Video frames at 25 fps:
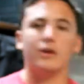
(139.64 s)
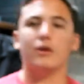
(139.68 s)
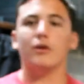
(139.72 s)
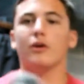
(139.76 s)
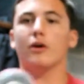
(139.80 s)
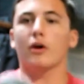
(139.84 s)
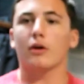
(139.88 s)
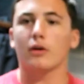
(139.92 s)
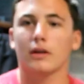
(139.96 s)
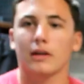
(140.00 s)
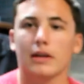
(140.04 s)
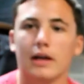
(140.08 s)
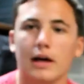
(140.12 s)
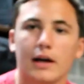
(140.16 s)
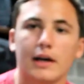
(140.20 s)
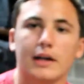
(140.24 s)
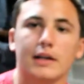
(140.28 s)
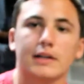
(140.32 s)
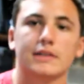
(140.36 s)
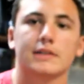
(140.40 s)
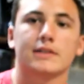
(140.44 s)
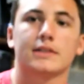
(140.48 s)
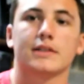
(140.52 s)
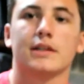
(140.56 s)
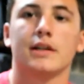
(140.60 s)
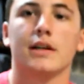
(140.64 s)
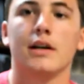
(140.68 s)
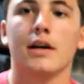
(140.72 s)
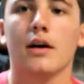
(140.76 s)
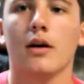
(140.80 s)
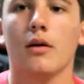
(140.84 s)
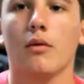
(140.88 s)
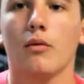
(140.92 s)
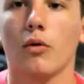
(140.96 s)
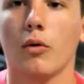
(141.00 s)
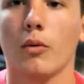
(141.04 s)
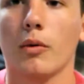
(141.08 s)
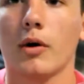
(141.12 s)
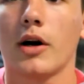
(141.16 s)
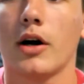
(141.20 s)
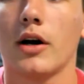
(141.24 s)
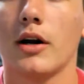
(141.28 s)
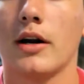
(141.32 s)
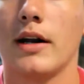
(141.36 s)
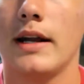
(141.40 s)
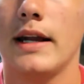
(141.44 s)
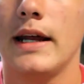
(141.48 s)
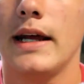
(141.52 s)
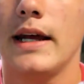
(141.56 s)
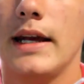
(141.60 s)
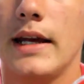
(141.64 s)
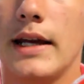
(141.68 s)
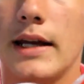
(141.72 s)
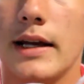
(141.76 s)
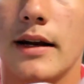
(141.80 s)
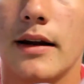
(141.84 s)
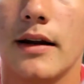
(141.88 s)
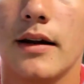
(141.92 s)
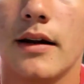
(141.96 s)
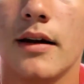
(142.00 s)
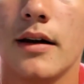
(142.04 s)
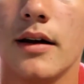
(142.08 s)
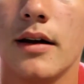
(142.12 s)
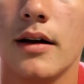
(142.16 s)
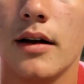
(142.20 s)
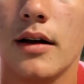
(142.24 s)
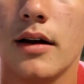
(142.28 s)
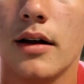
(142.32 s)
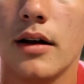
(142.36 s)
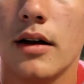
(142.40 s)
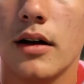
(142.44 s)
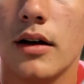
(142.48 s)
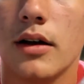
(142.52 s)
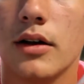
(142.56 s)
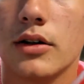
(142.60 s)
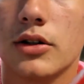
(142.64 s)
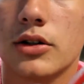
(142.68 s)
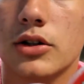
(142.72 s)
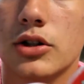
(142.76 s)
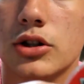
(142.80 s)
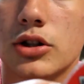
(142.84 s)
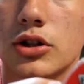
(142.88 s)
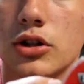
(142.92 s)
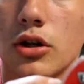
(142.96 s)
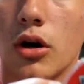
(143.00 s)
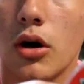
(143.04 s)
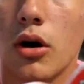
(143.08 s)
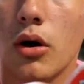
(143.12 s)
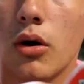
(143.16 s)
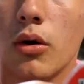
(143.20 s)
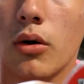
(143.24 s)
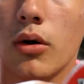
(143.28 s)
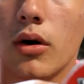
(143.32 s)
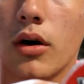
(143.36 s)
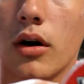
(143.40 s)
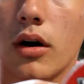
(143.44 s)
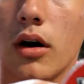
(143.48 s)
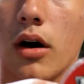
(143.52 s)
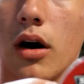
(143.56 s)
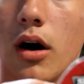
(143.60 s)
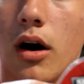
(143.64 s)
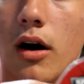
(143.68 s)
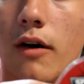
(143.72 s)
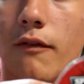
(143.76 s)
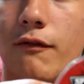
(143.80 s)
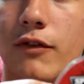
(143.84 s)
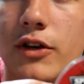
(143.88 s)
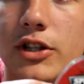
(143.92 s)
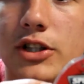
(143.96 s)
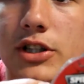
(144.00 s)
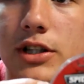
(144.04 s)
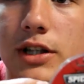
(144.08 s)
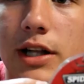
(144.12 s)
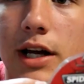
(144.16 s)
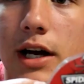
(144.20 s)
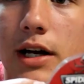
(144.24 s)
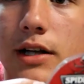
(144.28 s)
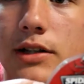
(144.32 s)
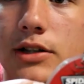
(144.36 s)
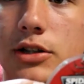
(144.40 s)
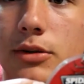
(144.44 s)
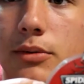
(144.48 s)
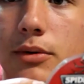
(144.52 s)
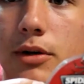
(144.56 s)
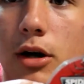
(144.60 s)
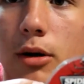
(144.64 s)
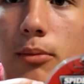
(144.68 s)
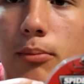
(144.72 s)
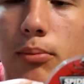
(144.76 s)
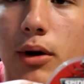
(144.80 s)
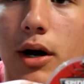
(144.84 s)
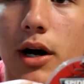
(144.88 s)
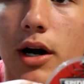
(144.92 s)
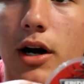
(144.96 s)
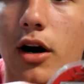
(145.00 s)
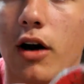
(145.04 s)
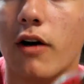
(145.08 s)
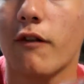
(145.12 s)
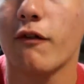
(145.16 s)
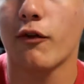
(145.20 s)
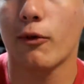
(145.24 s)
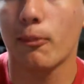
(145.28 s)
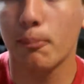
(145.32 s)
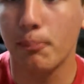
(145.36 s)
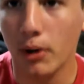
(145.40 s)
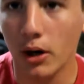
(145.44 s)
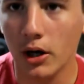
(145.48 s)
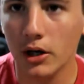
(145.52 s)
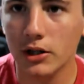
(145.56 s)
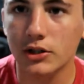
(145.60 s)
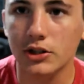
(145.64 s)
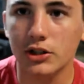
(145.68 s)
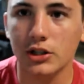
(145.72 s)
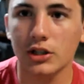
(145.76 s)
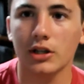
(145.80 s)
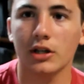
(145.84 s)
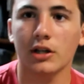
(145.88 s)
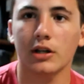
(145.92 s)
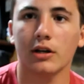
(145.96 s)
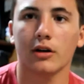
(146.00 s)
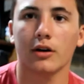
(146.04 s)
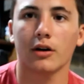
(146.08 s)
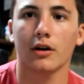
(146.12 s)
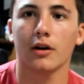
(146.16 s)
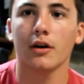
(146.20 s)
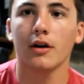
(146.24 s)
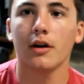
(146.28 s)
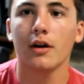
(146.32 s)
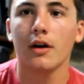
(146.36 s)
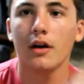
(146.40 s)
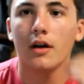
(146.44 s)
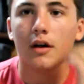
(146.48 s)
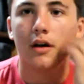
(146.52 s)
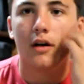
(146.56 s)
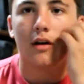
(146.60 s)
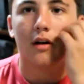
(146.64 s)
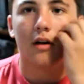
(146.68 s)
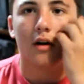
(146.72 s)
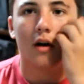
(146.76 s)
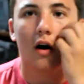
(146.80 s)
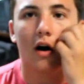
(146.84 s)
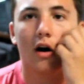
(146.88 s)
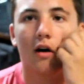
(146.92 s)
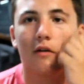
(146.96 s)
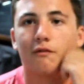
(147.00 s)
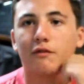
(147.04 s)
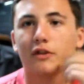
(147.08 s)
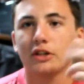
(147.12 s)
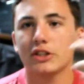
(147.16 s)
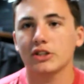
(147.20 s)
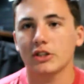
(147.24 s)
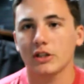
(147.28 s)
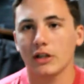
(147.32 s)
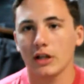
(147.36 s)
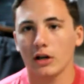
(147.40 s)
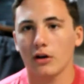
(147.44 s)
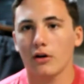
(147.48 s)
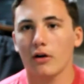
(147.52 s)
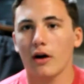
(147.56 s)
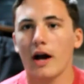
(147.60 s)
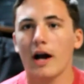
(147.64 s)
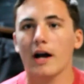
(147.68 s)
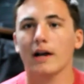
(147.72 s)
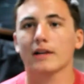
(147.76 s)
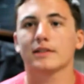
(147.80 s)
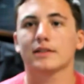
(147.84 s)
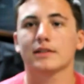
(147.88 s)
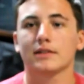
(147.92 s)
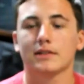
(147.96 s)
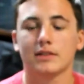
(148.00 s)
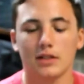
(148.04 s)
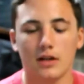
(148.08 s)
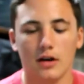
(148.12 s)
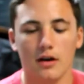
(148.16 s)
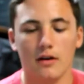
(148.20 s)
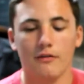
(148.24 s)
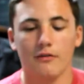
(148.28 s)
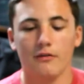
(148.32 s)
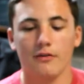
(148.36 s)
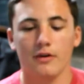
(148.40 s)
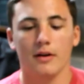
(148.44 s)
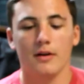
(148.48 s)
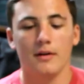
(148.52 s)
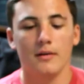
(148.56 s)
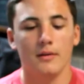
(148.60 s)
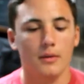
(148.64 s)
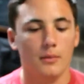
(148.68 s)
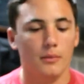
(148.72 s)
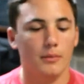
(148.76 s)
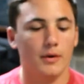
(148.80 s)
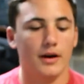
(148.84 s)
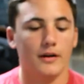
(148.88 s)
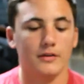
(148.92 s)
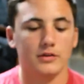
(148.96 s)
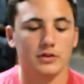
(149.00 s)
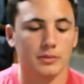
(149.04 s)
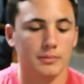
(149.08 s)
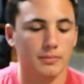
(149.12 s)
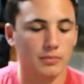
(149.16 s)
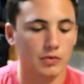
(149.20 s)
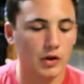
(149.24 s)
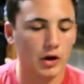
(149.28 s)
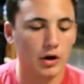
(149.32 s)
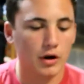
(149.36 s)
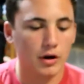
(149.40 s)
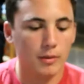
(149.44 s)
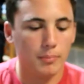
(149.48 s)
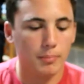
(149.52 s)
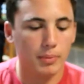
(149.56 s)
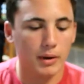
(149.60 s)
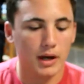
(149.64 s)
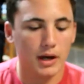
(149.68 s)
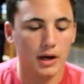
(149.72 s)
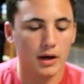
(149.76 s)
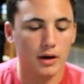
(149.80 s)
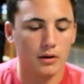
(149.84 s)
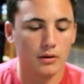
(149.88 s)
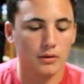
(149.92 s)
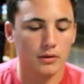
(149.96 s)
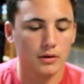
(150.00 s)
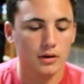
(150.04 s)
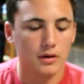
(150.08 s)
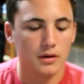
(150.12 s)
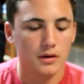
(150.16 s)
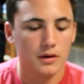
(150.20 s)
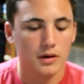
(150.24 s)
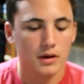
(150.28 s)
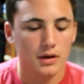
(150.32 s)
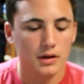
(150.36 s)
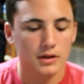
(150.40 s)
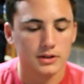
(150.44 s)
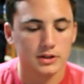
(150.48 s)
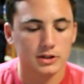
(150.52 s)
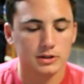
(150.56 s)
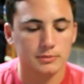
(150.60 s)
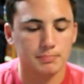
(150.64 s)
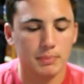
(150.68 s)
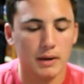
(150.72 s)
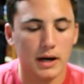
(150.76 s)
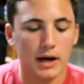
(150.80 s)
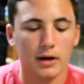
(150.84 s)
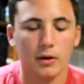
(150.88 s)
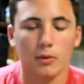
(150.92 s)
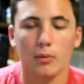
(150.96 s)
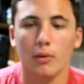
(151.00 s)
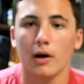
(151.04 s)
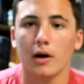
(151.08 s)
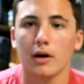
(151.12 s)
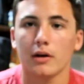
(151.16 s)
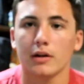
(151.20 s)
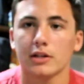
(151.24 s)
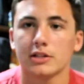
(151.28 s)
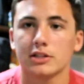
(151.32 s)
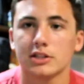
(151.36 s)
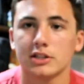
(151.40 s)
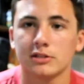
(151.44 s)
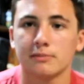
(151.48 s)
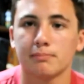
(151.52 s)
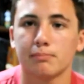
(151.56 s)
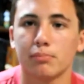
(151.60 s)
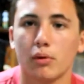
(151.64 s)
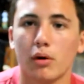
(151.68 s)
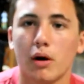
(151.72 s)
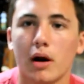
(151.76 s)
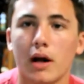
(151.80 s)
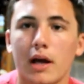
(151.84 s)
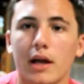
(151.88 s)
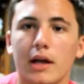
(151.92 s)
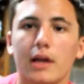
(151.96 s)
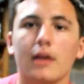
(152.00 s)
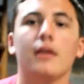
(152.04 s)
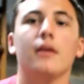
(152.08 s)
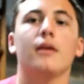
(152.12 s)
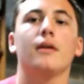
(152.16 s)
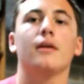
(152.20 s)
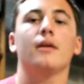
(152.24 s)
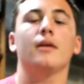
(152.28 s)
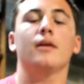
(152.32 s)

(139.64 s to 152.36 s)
do go to lakes where we're gonna need strong fishing line so we don't break off for punching or fishing in grass and stuff, we have some 30-pound spiderware. This is braid,